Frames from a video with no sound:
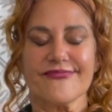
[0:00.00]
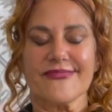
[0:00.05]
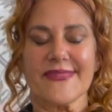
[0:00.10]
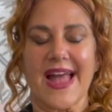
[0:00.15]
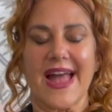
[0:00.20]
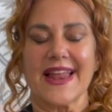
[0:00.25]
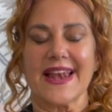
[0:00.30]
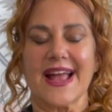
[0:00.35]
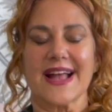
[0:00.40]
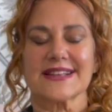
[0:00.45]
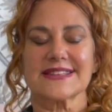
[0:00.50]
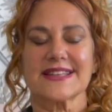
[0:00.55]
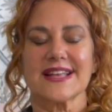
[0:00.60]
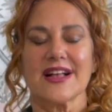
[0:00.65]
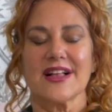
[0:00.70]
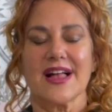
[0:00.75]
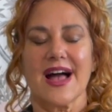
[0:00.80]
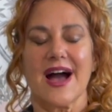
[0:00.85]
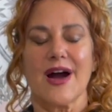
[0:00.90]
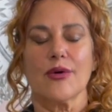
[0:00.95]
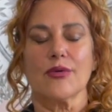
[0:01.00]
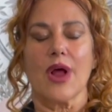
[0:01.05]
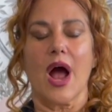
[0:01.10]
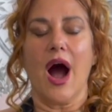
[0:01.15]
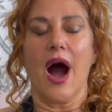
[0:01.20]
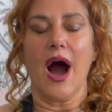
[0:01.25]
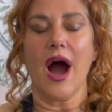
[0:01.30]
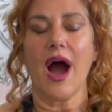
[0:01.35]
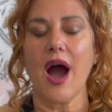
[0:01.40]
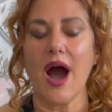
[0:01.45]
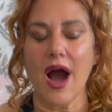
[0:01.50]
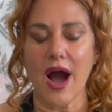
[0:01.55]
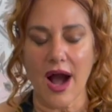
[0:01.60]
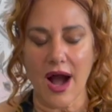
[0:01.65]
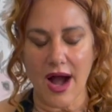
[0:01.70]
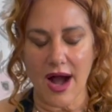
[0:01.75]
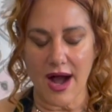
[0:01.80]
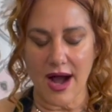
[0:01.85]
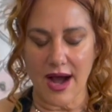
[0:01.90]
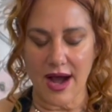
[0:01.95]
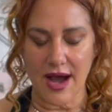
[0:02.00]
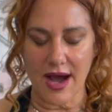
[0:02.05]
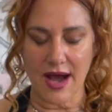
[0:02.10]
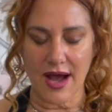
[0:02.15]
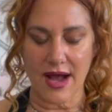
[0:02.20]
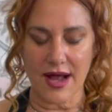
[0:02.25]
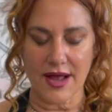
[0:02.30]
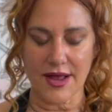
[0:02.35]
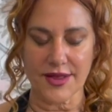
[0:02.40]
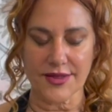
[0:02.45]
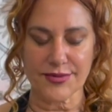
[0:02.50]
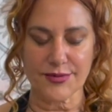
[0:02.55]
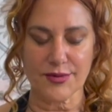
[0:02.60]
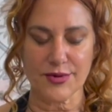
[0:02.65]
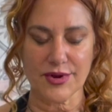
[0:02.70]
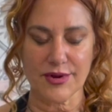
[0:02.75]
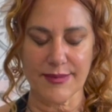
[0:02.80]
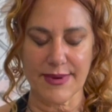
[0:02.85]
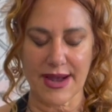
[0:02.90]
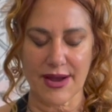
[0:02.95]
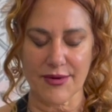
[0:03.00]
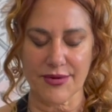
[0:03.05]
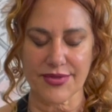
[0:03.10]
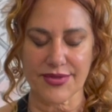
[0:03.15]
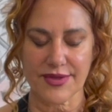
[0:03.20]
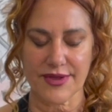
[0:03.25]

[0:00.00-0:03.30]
and exhale out through your mouth.